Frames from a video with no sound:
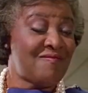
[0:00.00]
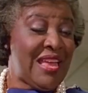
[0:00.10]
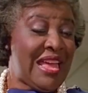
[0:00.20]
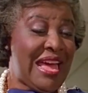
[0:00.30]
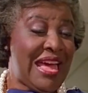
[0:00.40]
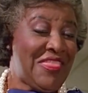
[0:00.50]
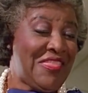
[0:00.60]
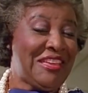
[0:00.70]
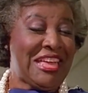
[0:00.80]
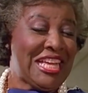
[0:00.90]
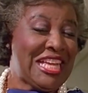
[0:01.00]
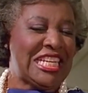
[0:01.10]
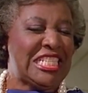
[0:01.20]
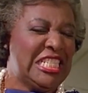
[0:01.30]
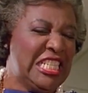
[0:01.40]
a woman tries to
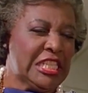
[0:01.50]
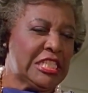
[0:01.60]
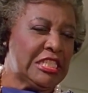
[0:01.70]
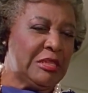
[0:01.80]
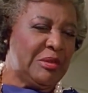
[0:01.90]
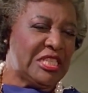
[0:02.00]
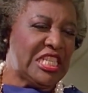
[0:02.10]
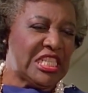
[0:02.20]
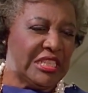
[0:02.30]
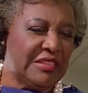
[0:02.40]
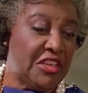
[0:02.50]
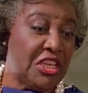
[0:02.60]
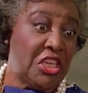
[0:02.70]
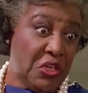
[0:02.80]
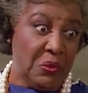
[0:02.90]
place him in a job, and he tries
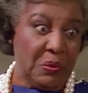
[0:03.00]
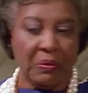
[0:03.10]
to bite her